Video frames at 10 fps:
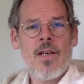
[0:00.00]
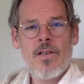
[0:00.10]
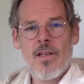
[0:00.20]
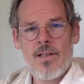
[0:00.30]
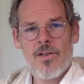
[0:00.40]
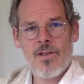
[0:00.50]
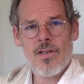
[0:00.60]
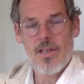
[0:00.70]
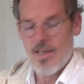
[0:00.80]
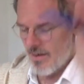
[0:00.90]
So that's
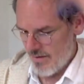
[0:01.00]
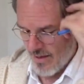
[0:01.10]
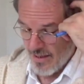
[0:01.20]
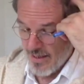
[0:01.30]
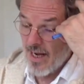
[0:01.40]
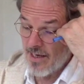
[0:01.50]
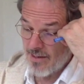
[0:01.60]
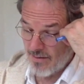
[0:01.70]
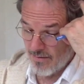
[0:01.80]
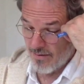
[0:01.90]
just a, a
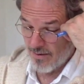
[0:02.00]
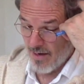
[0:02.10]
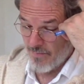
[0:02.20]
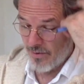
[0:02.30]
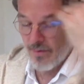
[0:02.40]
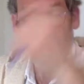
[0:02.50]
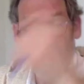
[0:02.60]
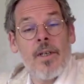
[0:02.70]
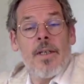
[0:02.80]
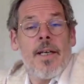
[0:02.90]
taste, a sample of
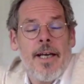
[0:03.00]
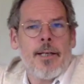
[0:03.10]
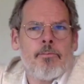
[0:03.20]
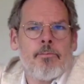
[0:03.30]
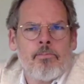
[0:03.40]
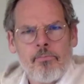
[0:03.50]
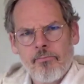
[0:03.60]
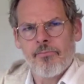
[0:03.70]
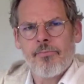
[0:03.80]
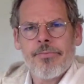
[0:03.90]
um,
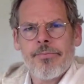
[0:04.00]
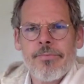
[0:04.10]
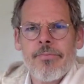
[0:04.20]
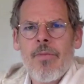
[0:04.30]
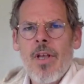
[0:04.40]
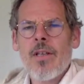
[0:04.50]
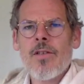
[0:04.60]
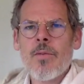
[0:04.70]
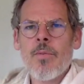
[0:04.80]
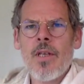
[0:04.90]

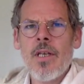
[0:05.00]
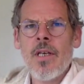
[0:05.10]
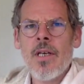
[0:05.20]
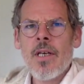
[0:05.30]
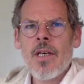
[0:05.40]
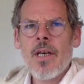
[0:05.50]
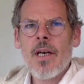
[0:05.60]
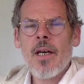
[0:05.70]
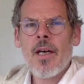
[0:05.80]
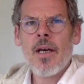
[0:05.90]
some of the
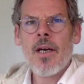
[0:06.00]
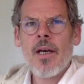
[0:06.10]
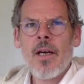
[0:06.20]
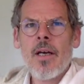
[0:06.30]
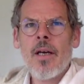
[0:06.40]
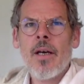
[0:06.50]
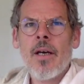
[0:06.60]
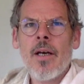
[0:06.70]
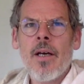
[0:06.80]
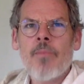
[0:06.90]
uh, uh,
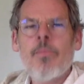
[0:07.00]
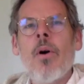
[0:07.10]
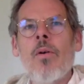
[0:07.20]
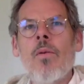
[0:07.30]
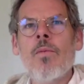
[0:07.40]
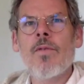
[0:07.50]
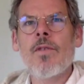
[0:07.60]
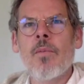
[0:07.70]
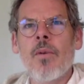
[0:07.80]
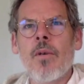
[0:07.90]
poems of
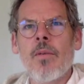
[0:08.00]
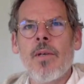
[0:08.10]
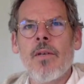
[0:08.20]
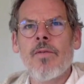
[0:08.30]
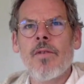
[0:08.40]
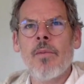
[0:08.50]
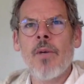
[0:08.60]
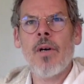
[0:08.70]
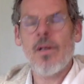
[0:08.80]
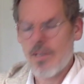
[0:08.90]
suburbia from
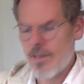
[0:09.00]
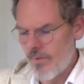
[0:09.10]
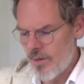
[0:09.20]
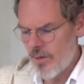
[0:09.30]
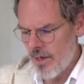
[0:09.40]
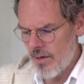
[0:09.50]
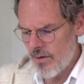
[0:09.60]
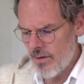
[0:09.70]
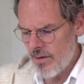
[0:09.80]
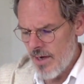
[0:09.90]
All the Savage
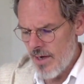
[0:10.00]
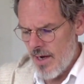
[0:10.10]
Acres.